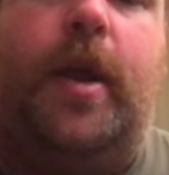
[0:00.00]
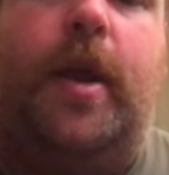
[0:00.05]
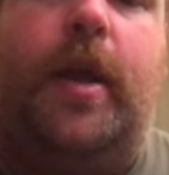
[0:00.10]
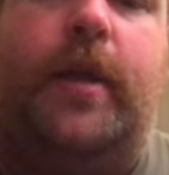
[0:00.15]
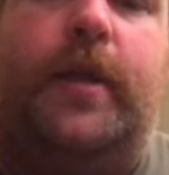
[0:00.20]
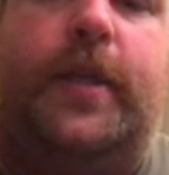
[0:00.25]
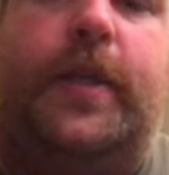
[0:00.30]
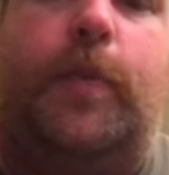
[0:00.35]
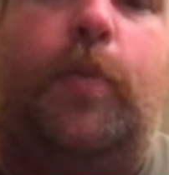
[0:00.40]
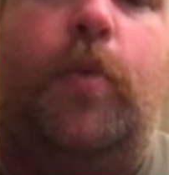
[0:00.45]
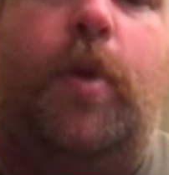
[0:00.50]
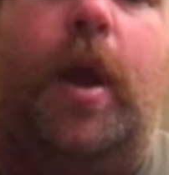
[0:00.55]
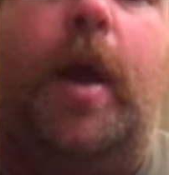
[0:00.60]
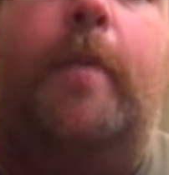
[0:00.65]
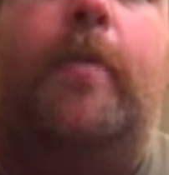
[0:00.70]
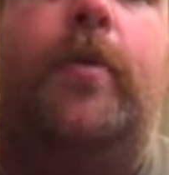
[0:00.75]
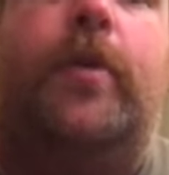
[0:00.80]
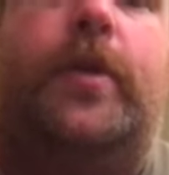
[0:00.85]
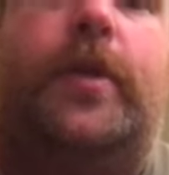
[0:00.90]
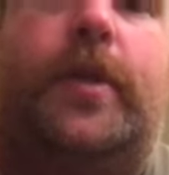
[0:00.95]
and some
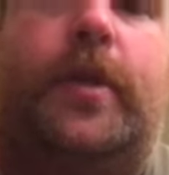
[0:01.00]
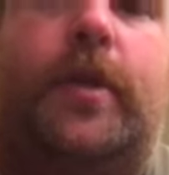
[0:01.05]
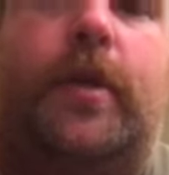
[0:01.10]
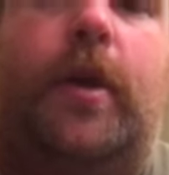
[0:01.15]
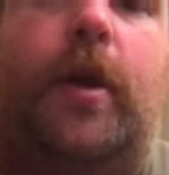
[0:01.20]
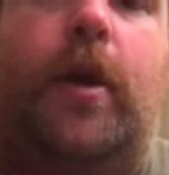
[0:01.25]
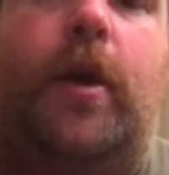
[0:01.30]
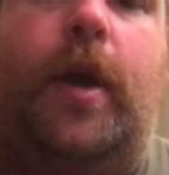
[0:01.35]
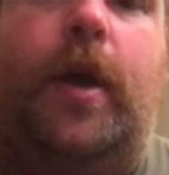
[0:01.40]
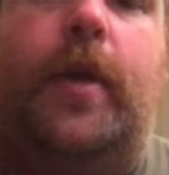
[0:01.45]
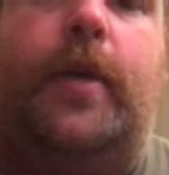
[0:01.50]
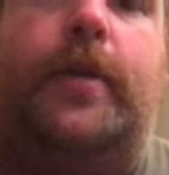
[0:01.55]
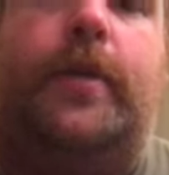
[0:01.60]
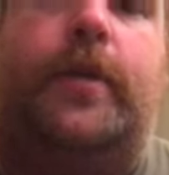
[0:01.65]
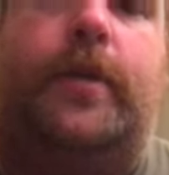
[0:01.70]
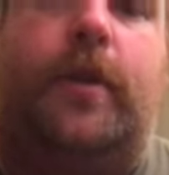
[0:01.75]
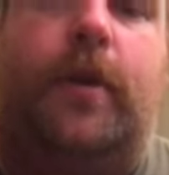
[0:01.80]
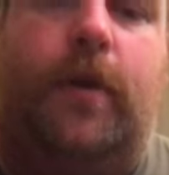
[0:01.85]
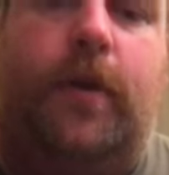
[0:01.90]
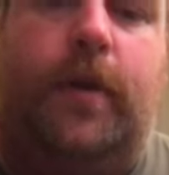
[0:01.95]
robbers are
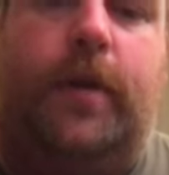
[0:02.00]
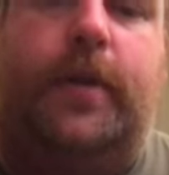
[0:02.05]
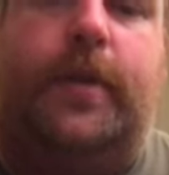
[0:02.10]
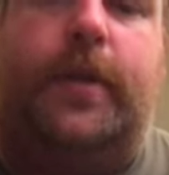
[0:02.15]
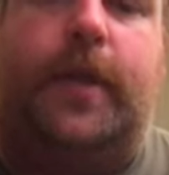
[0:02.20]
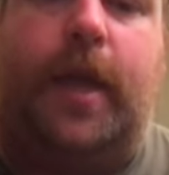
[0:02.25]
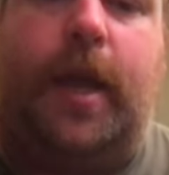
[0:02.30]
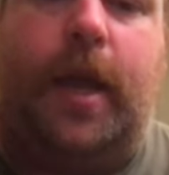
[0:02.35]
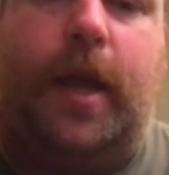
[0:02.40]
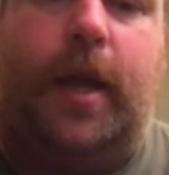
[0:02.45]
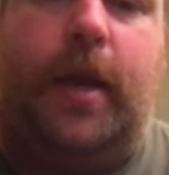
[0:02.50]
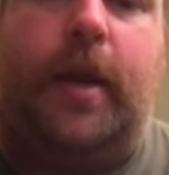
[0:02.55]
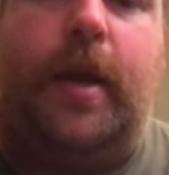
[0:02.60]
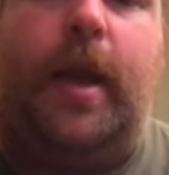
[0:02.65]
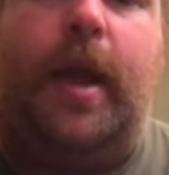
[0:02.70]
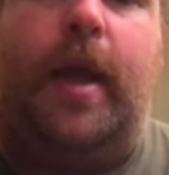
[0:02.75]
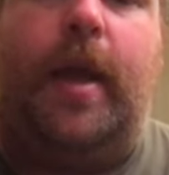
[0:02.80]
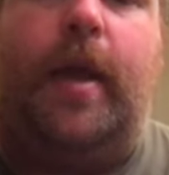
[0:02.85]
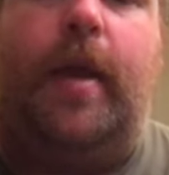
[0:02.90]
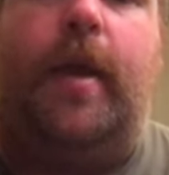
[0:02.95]
as they're inside
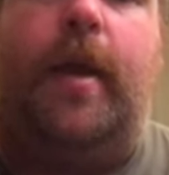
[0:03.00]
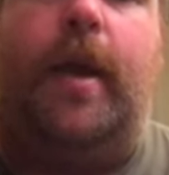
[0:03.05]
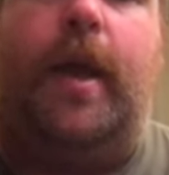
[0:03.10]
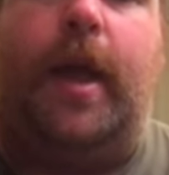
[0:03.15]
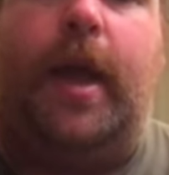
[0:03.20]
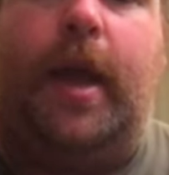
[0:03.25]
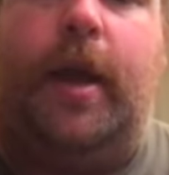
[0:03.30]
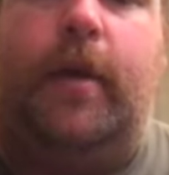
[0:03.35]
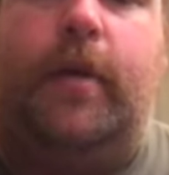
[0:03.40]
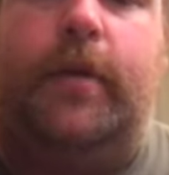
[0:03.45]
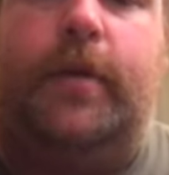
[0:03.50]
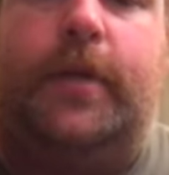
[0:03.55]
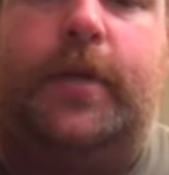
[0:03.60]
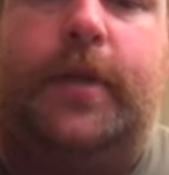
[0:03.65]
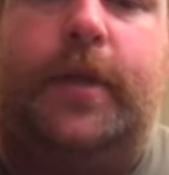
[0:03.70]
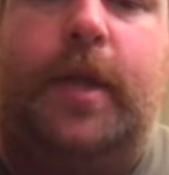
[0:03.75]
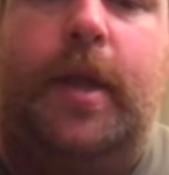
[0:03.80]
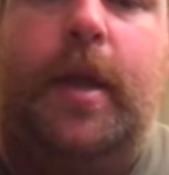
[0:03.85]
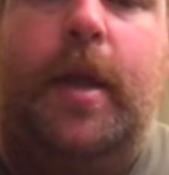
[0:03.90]
a house.